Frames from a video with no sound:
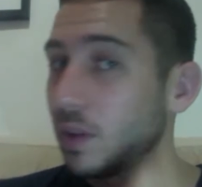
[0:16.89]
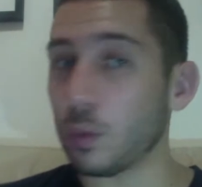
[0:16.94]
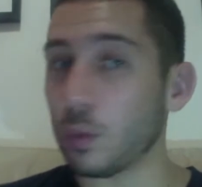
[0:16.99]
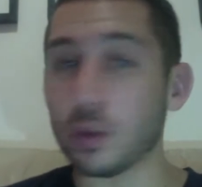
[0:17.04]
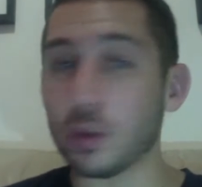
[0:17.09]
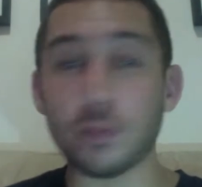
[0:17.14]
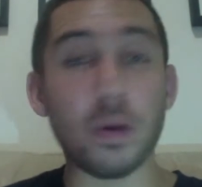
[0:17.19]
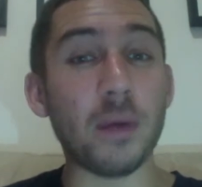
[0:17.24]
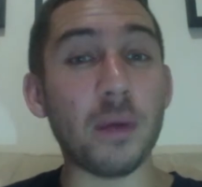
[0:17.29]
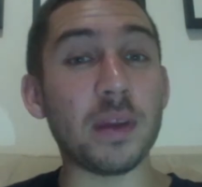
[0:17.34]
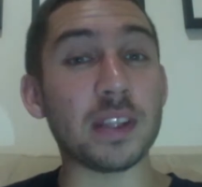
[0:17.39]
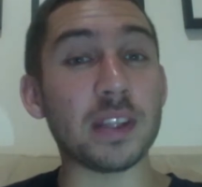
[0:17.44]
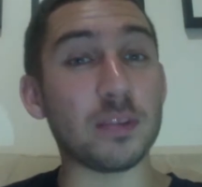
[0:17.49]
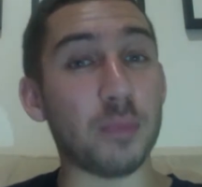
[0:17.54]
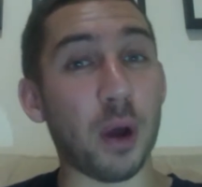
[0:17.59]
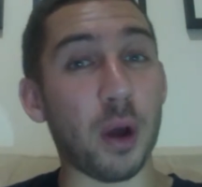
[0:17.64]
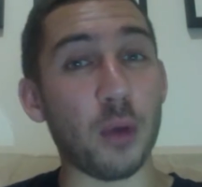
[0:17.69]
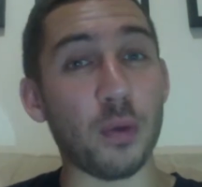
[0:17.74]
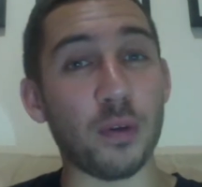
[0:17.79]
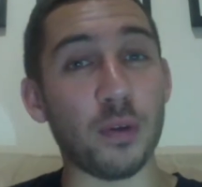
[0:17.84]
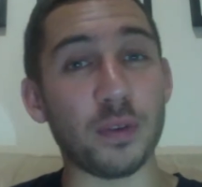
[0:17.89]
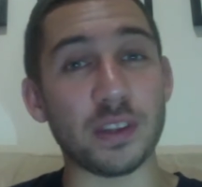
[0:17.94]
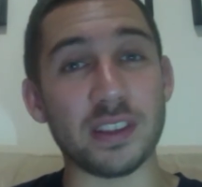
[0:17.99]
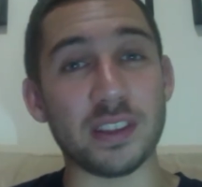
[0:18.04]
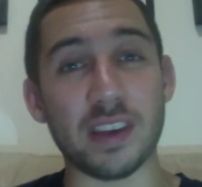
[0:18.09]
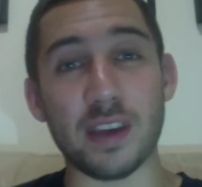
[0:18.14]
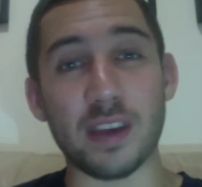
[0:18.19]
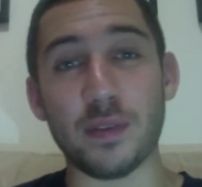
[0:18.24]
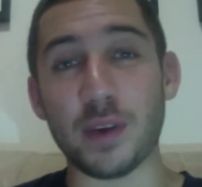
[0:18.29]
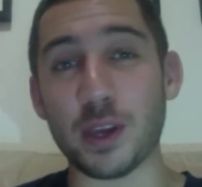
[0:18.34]
which probably doesn't bode well for
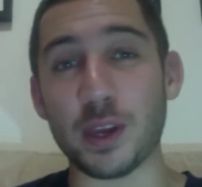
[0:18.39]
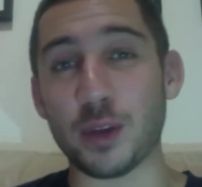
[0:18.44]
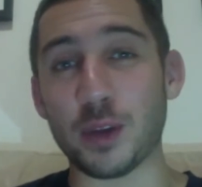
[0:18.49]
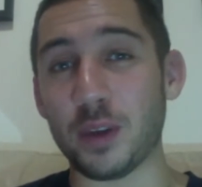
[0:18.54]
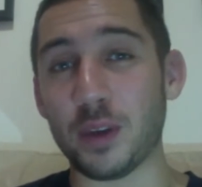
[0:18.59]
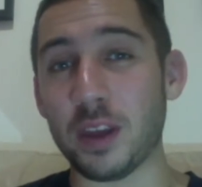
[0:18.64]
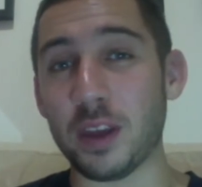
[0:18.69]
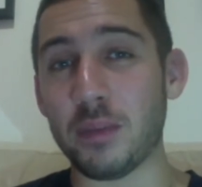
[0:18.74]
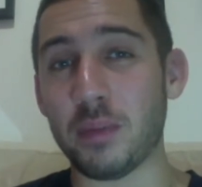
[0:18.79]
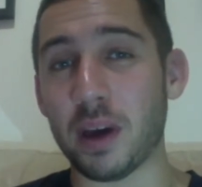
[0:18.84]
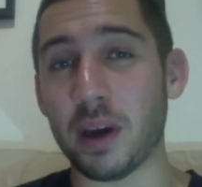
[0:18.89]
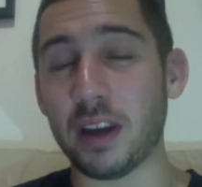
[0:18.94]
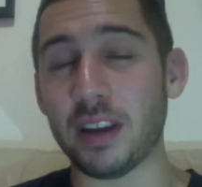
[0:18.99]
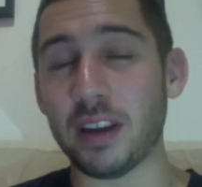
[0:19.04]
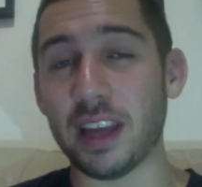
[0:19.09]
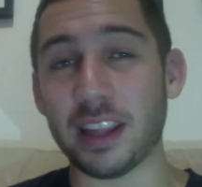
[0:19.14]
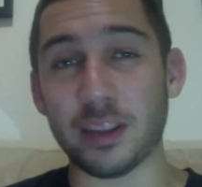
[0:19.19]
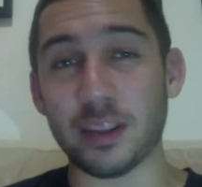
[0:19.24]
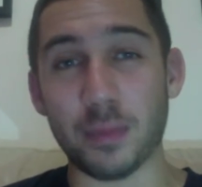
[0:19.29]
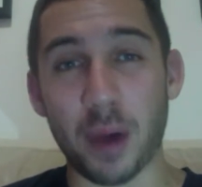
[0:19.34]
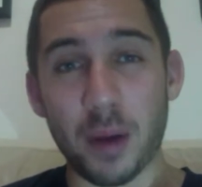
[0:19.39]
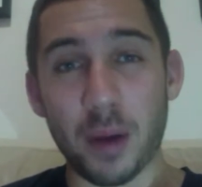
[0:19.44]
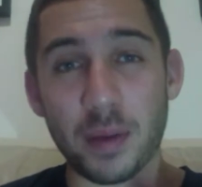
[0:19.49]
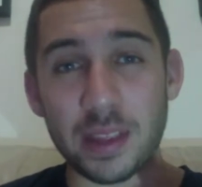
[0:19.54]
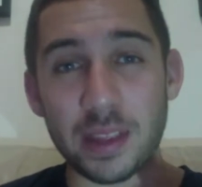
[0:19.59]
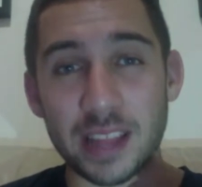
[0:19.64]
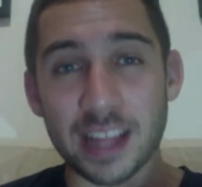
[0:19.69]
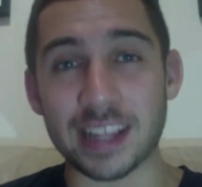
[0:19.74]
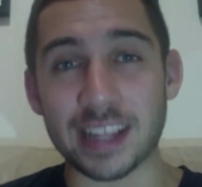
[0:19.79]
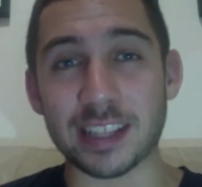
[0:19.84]
TV career, but at the
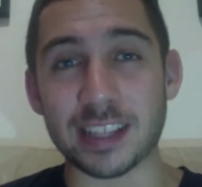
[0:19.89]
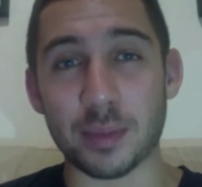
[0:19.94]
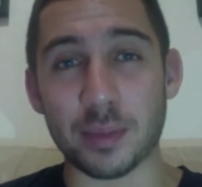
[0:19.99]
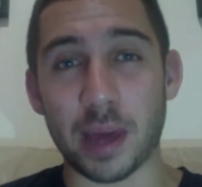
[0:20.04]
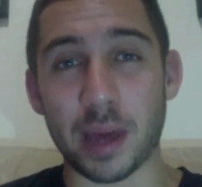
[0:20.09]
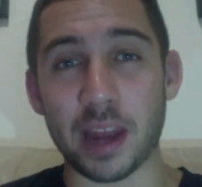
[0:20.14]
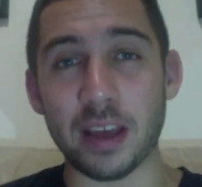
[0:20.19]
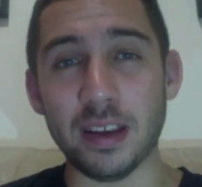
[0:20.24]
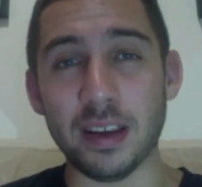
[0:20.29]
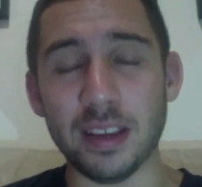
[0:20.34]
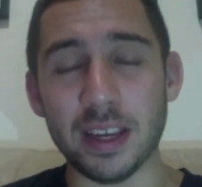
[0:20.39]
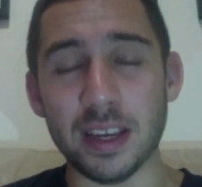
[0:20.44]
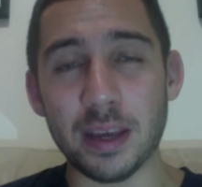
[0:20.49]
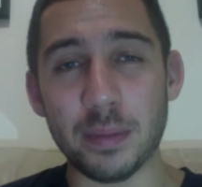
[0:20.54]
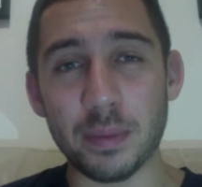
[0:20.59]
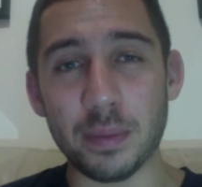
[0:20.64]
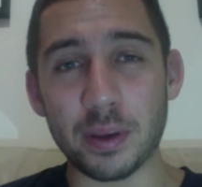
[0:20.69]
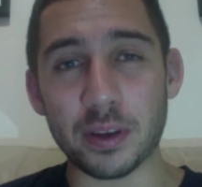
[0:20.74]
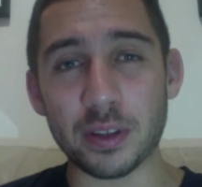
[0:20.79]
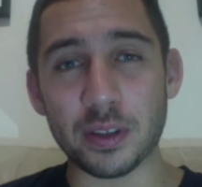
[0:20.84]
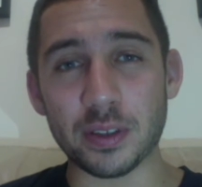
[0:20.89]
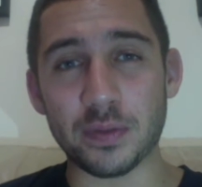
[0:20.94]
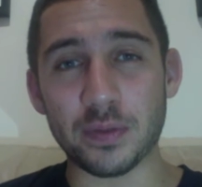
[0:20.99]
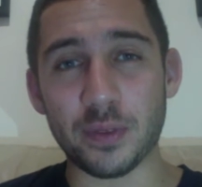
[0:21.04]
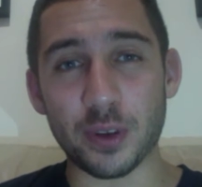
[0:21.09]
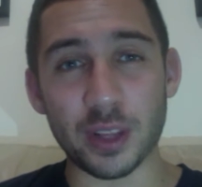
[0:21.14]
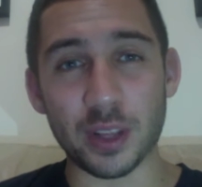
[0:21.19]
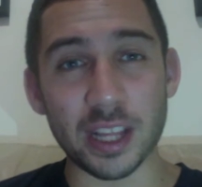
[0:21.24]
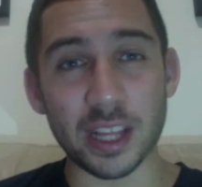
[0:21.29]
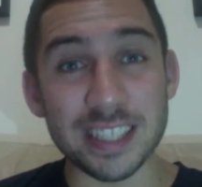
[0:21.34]
moment that doesn't matter because
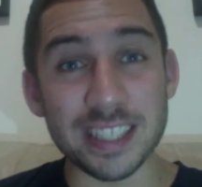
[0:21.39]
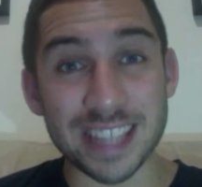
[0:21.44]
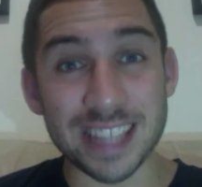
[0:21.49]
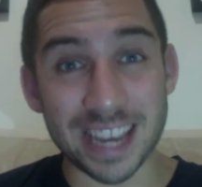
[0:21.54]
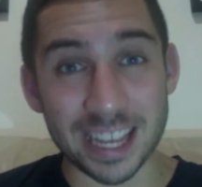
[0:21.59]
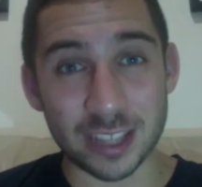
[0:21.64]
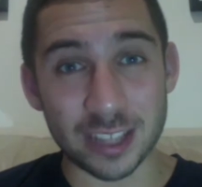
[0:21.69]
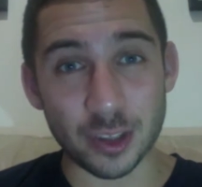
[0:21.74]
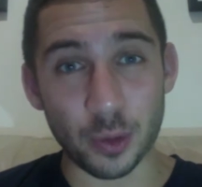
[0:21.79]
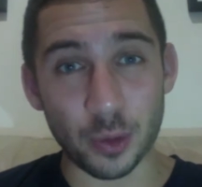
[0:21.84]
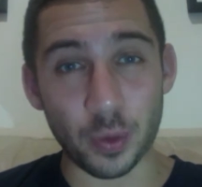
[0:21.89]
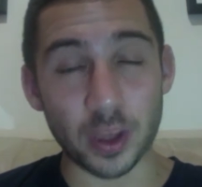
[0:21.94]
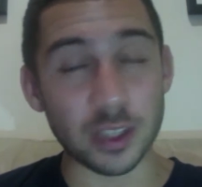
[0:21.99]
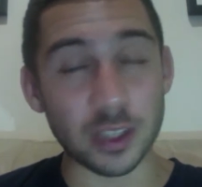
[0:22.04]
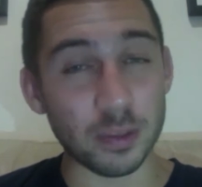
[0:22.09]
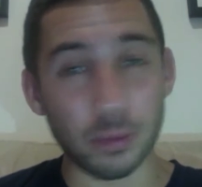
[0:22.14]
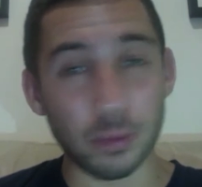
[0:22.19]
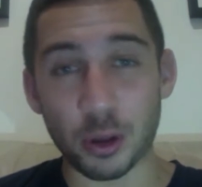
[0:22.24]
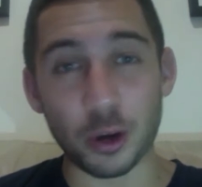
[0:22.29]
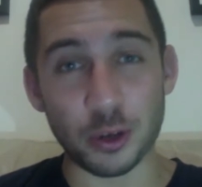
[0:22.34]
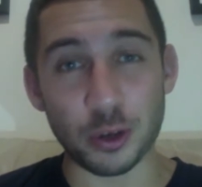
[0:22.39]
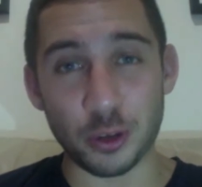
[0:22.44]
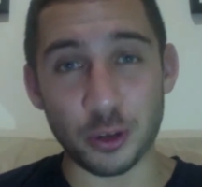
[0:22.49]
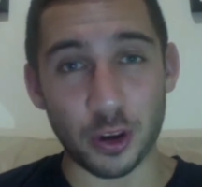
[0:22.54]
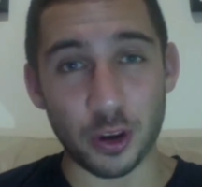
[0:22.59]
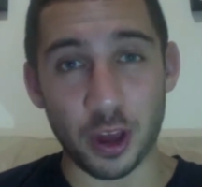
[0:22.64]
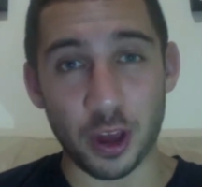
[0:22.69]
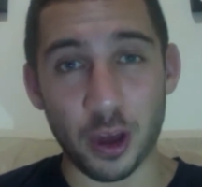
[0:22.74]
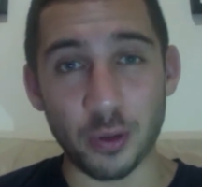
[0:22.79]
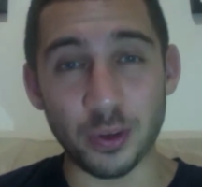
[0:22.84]
for at least the next two weeks I'm not a
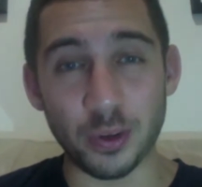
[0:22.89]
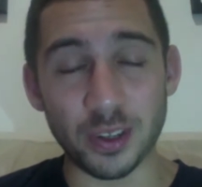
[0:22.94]
journo.